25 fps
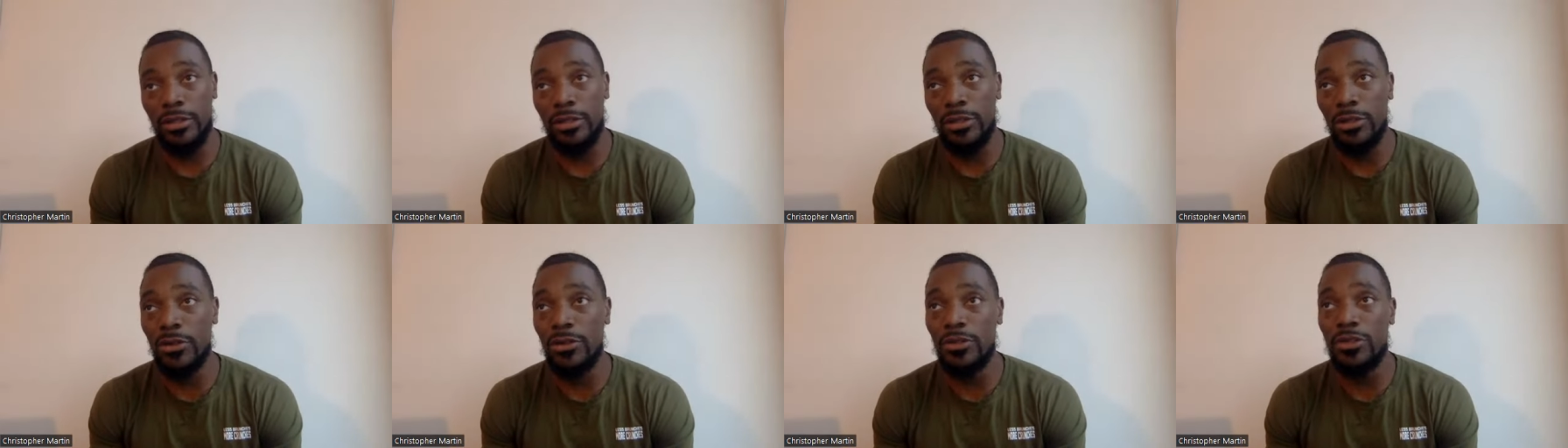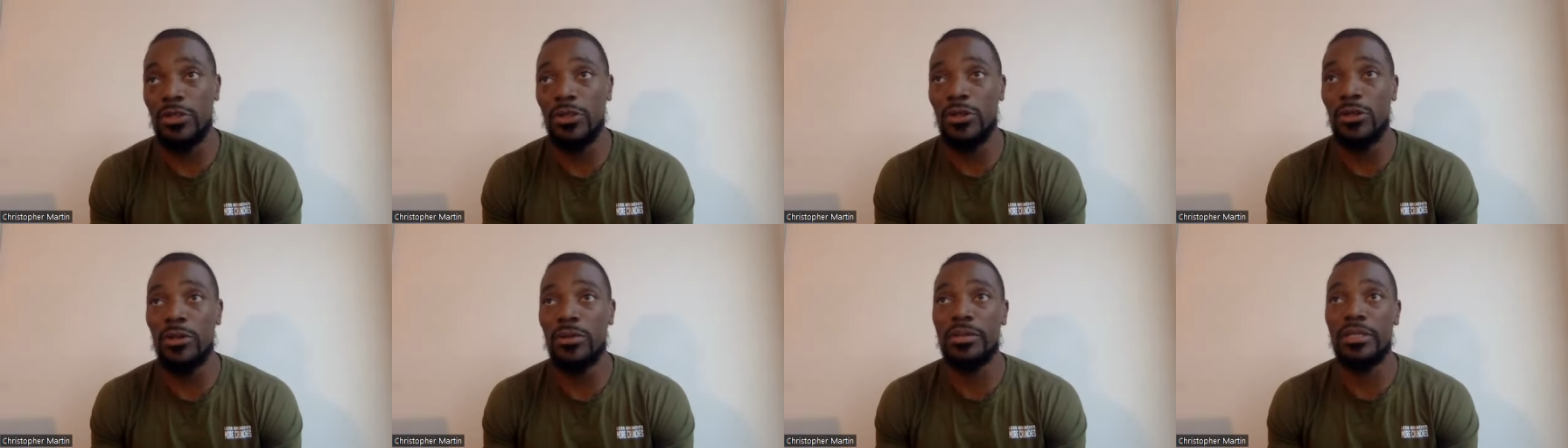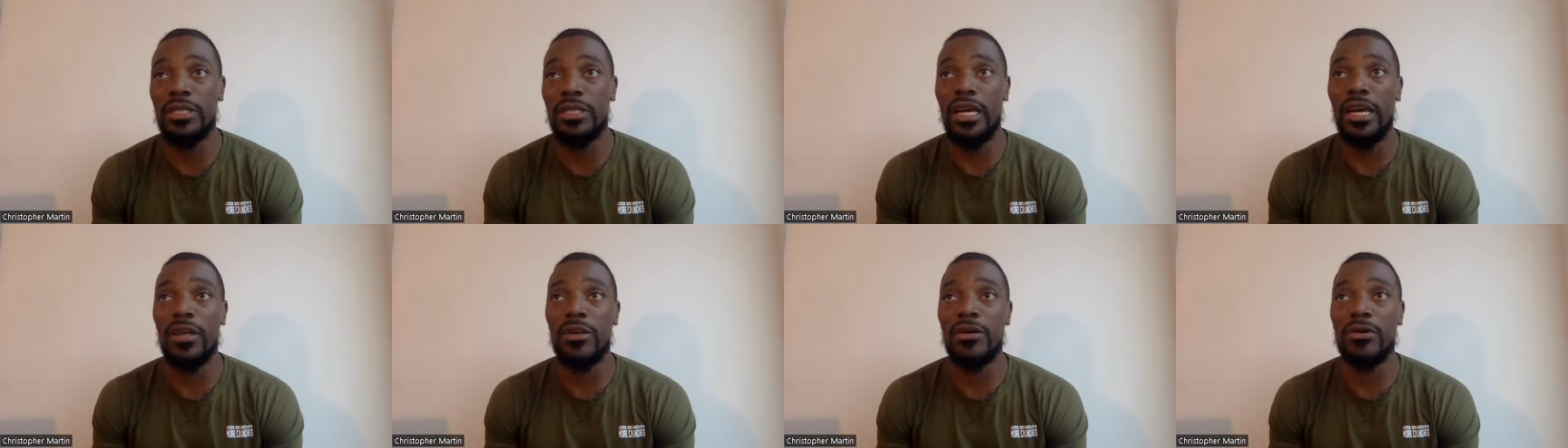YouTube
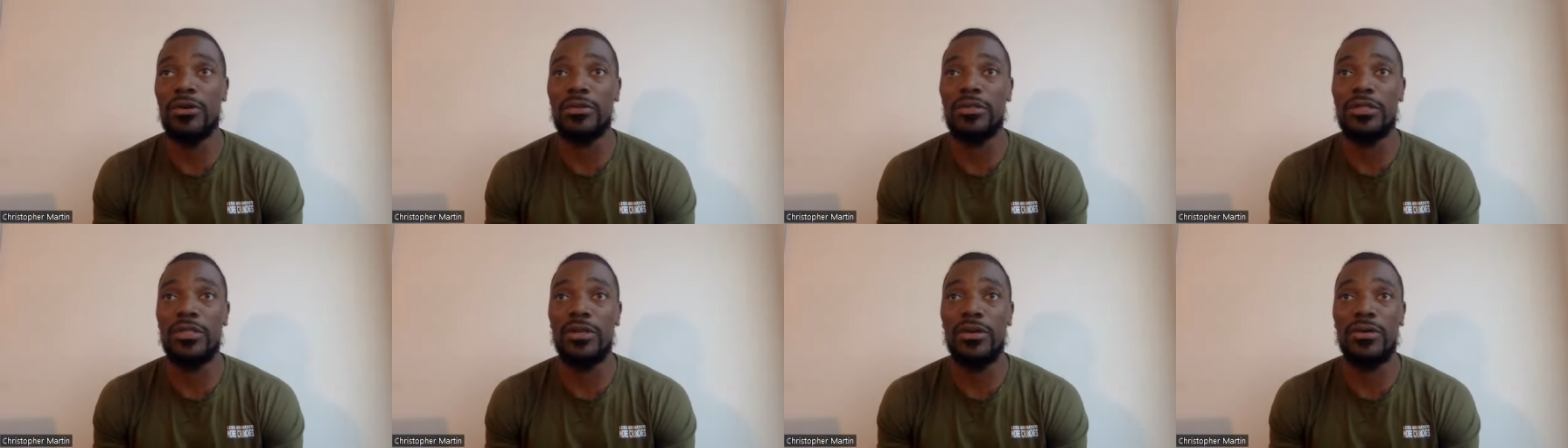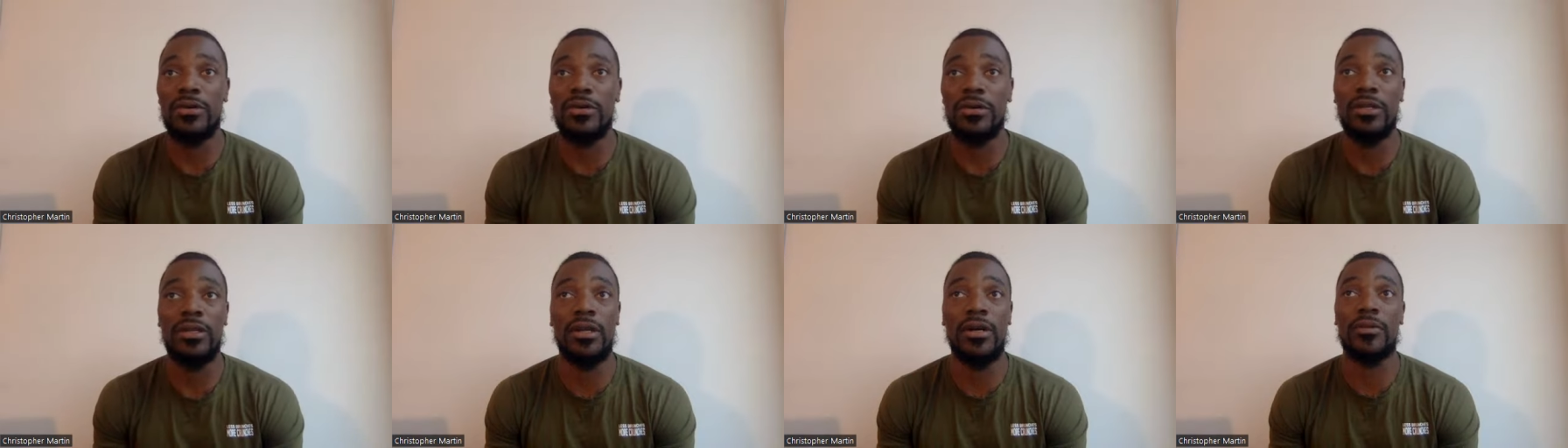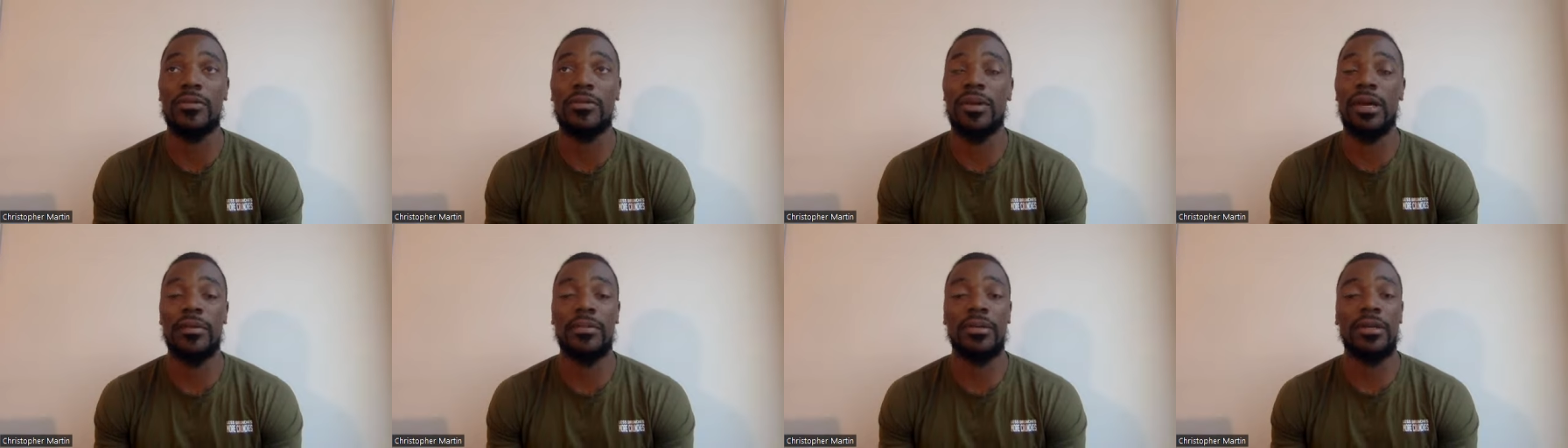channel, so you know
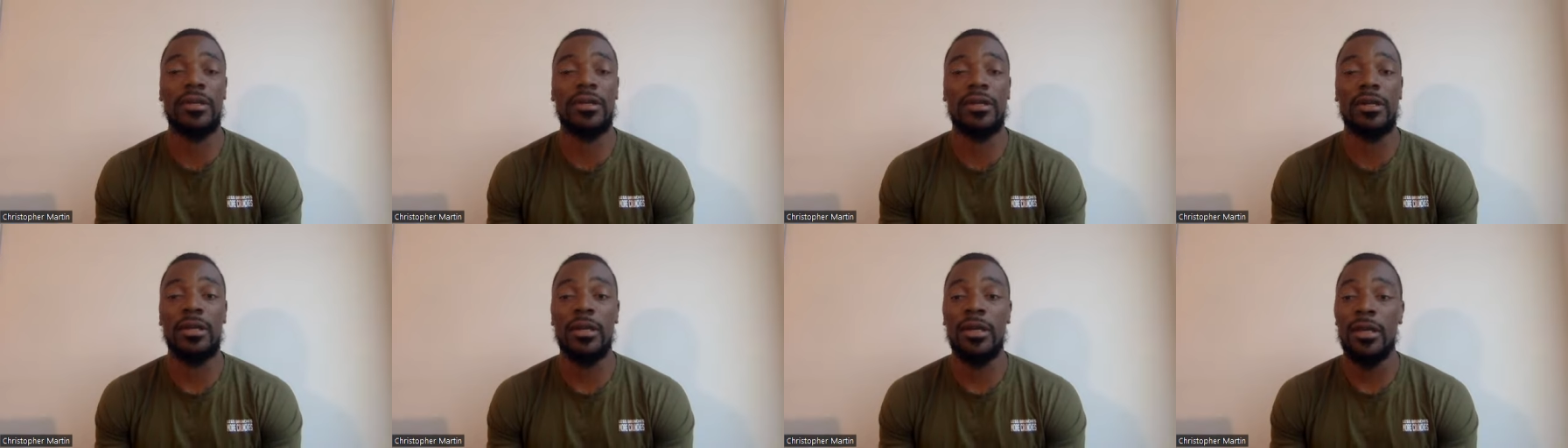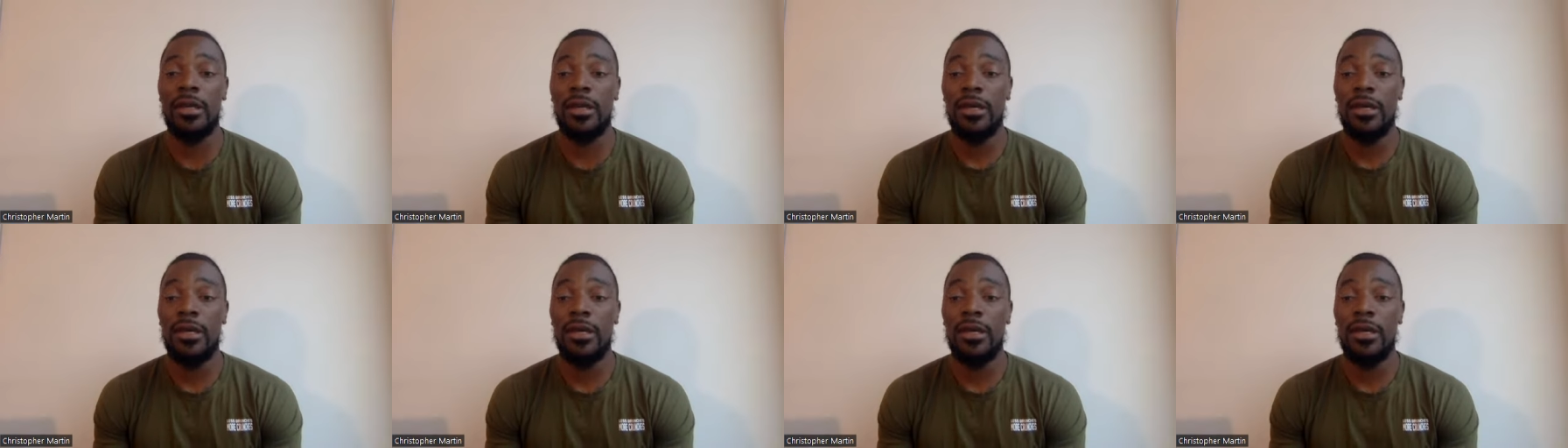maybe